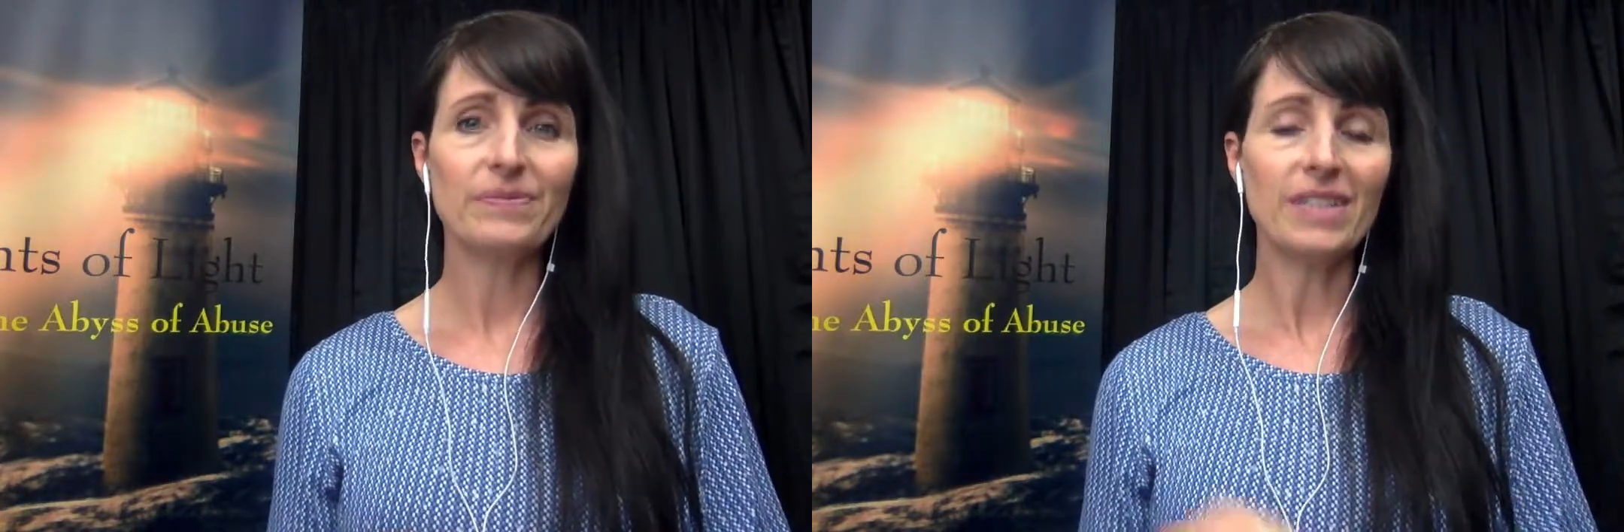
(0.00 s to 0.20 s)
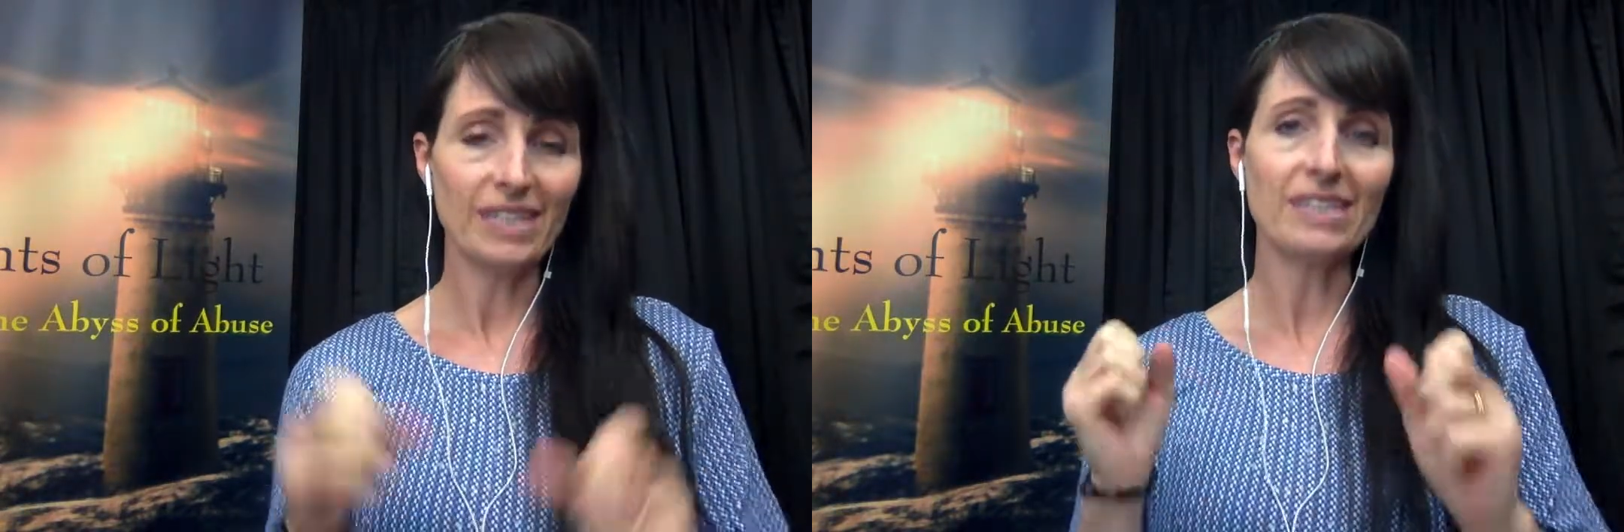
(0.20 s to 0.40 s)

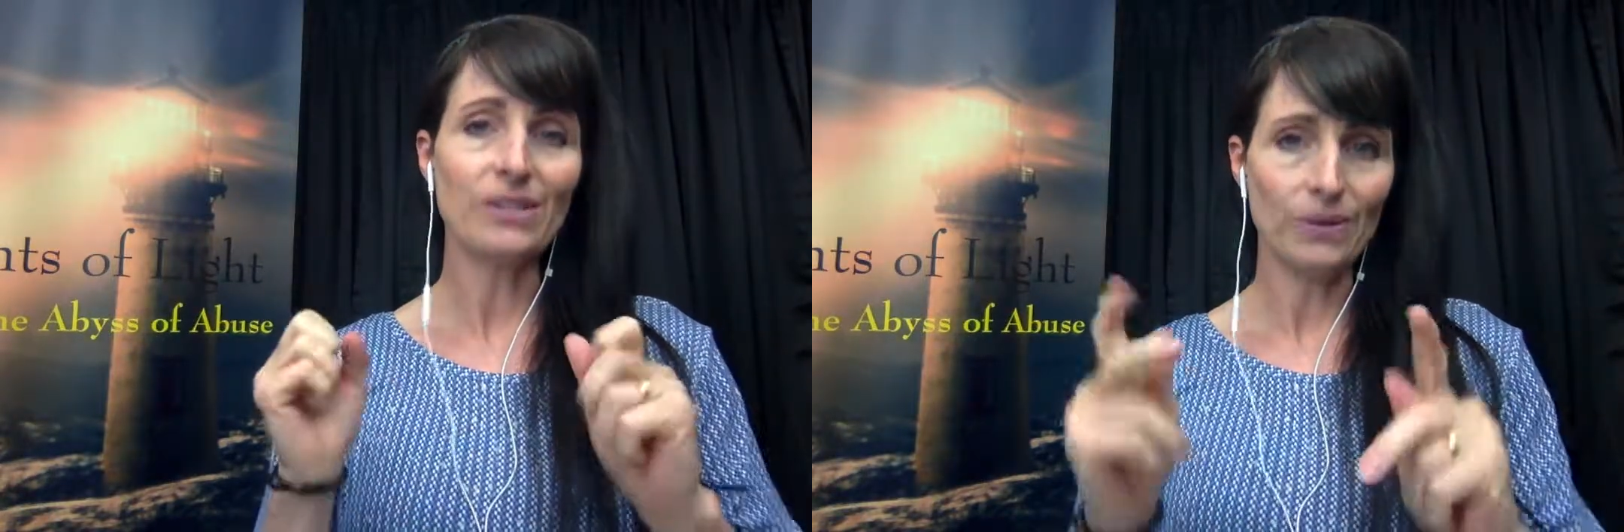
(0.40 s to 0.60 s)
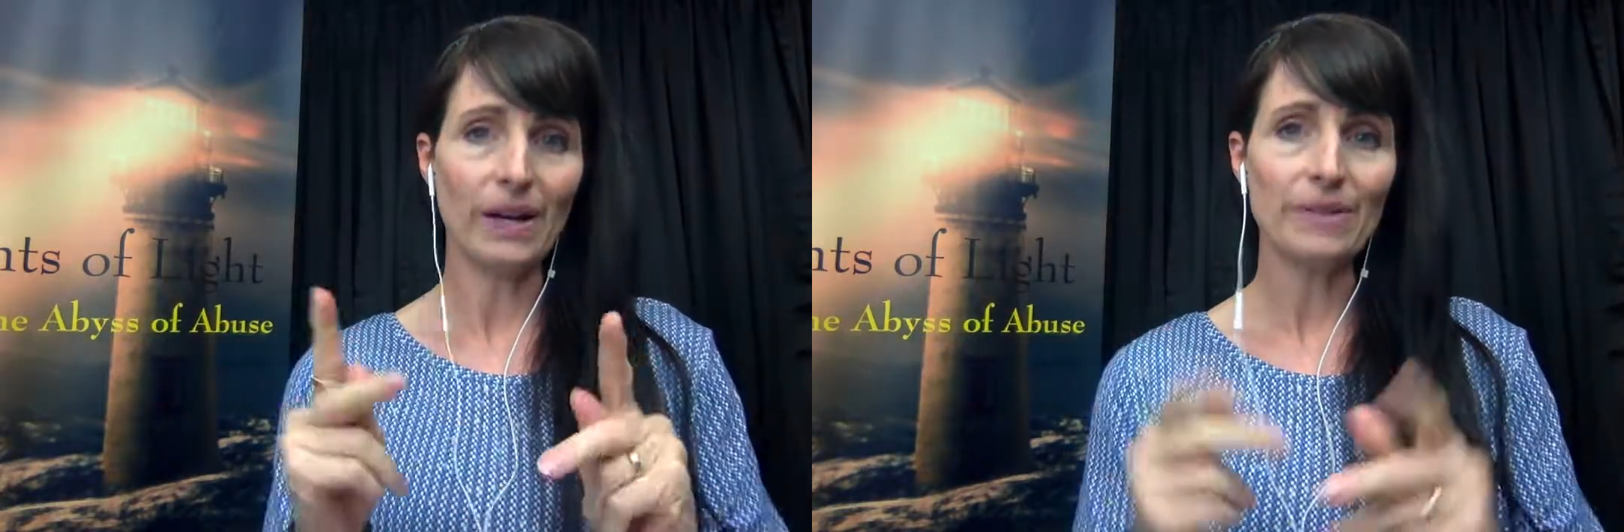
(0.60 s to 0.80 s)
It is
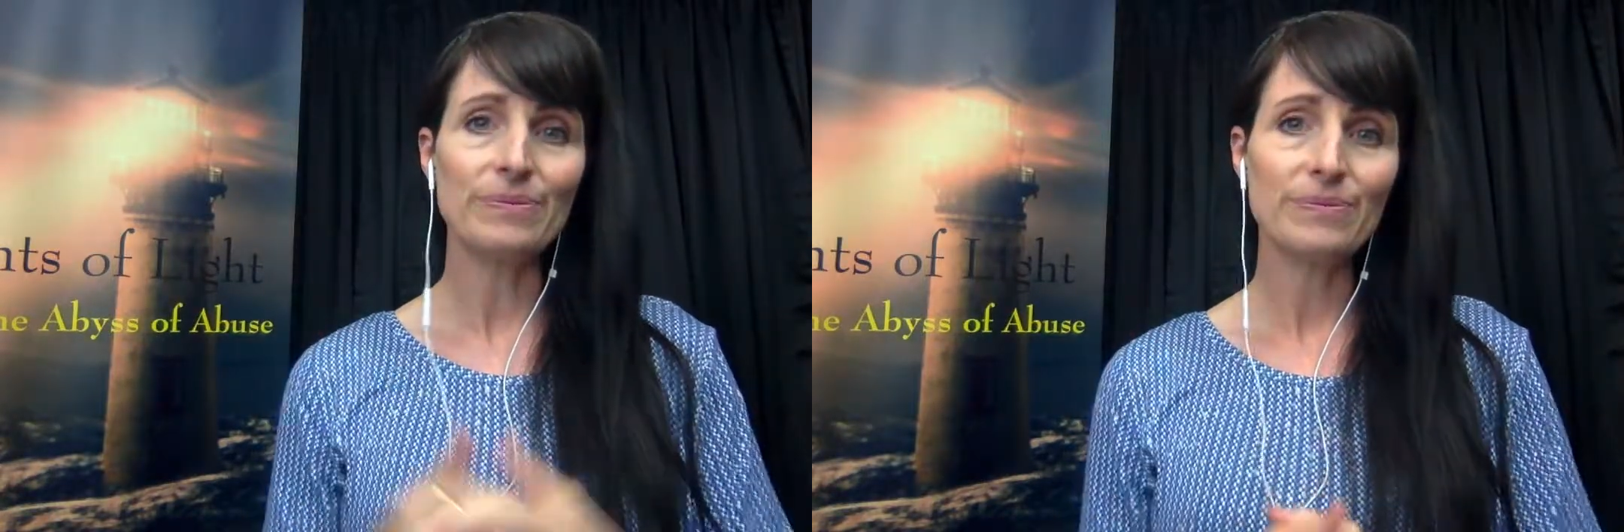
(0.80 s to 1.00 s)
okay.